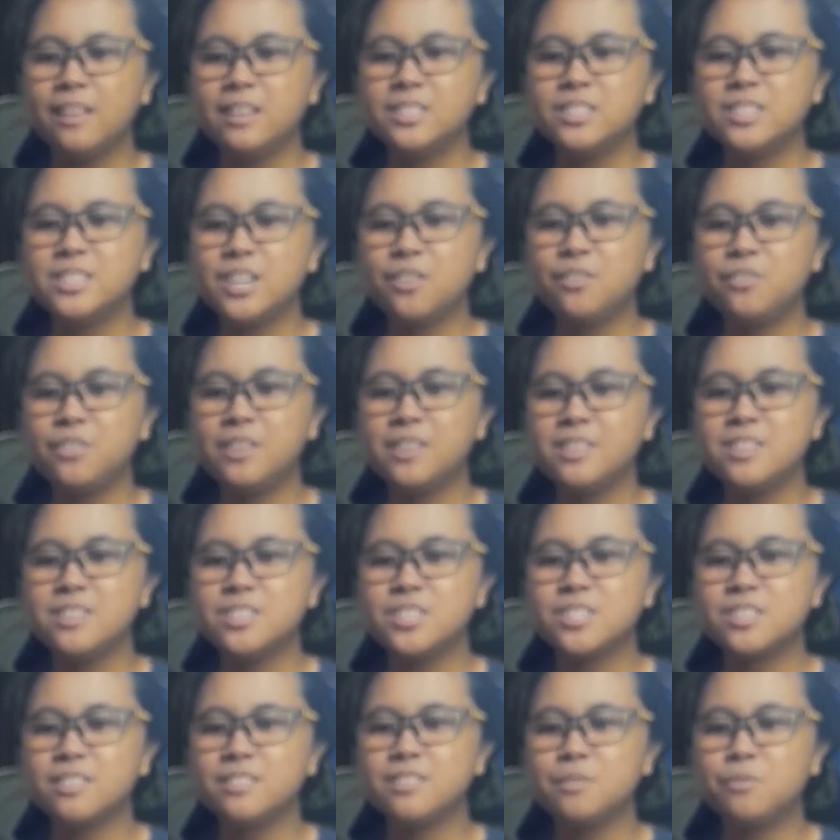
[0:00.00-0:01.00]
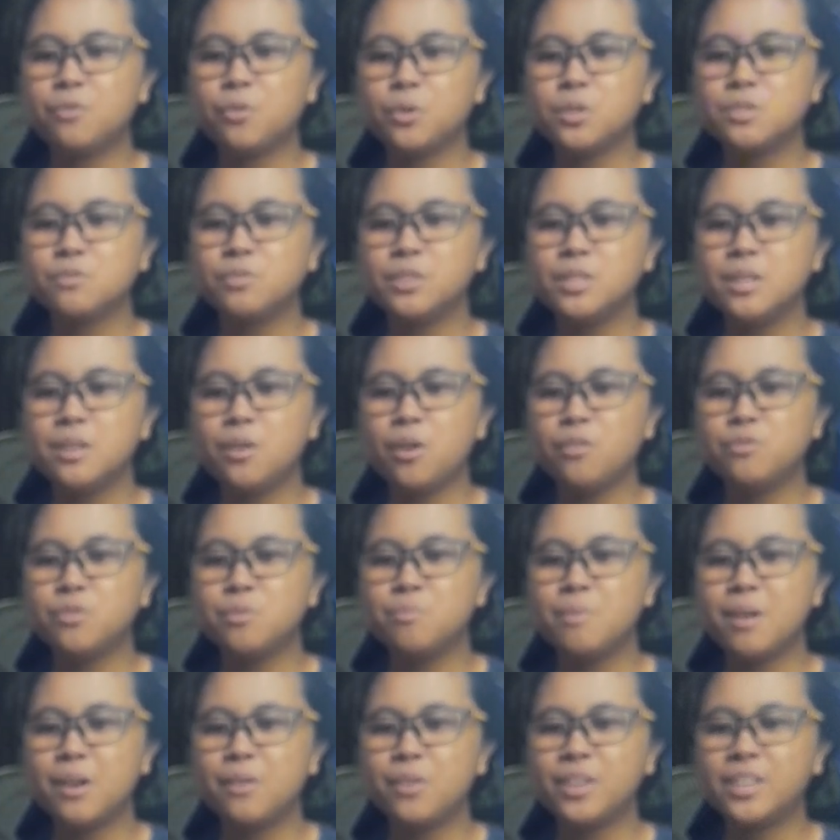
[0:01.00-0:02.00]
She finished the forcefully
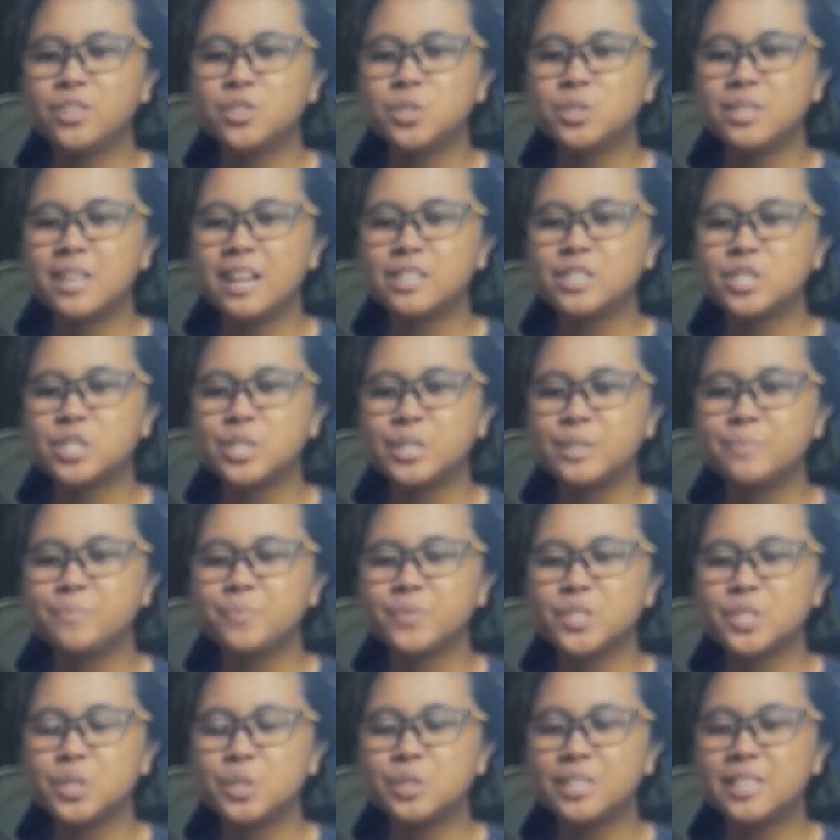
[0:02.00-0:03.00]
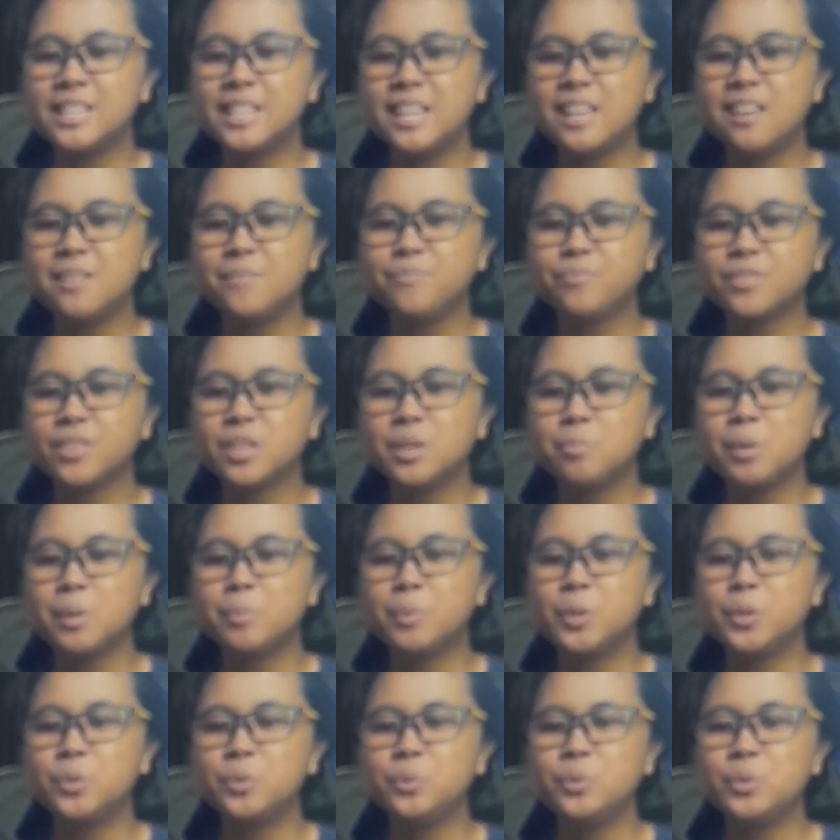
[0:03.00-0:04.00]
overbearing introduction. Certainly, the
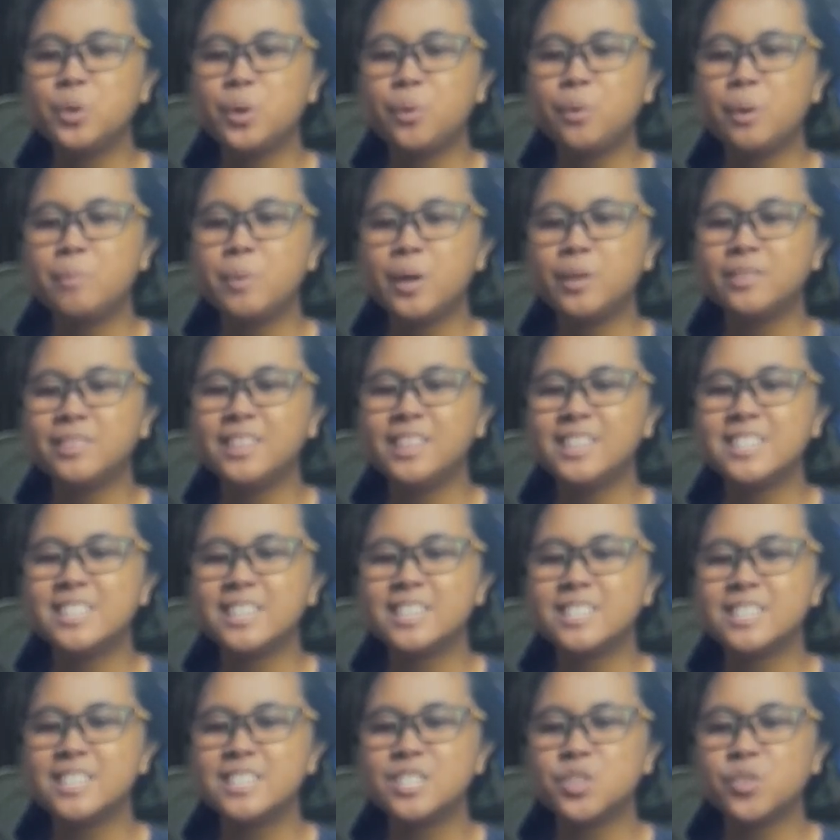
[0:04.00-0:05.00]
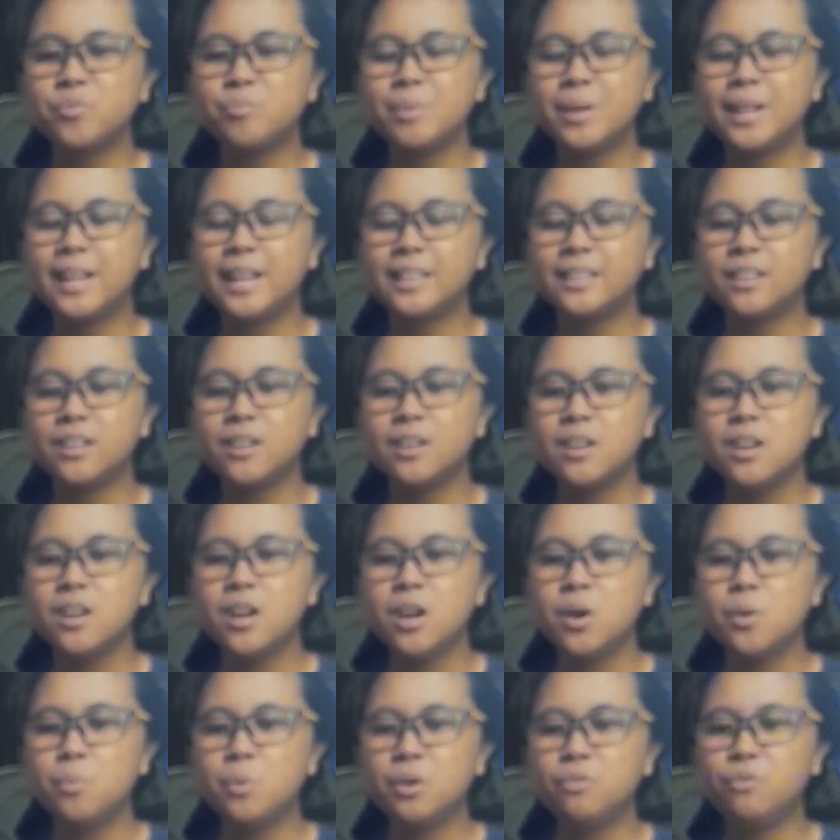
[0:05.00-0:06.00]
people who know about the existence of Beretta
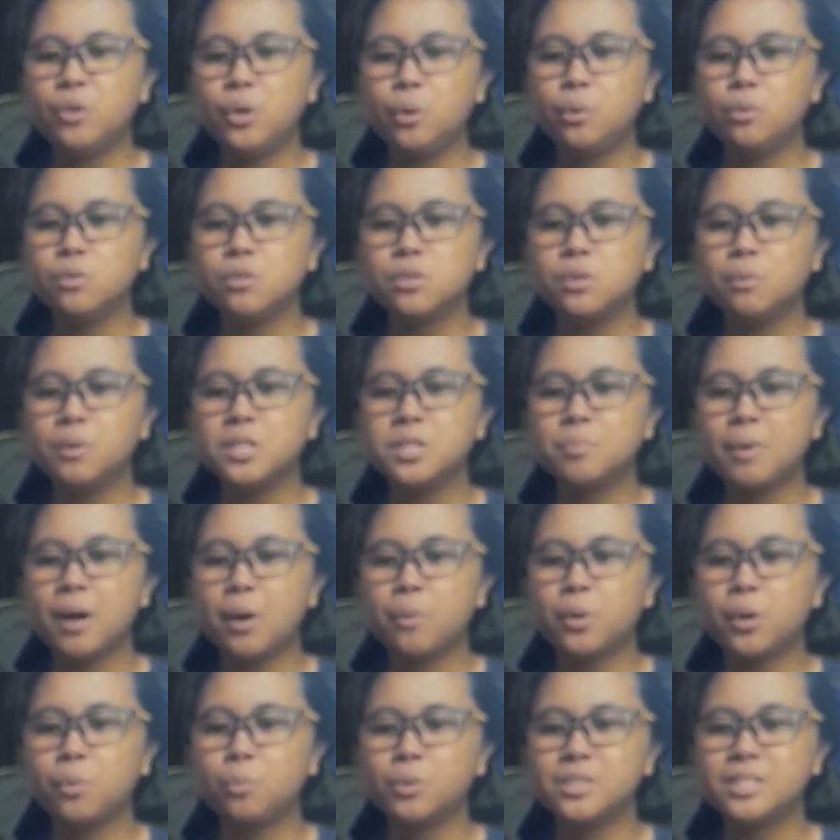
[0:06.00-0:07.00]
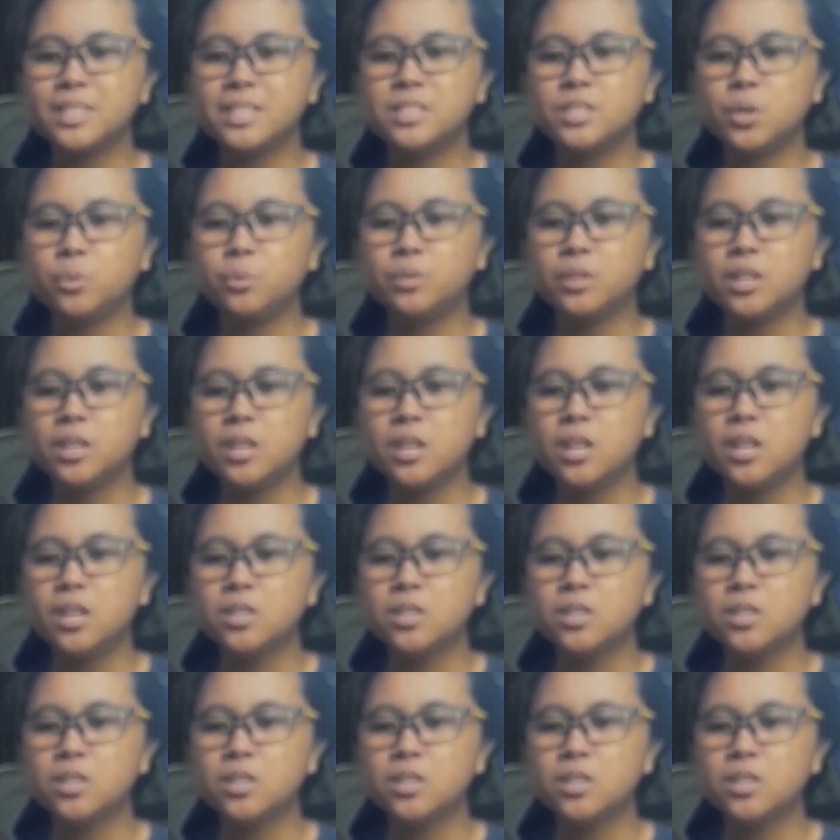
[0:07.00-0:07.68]
were few, so its power was unknown.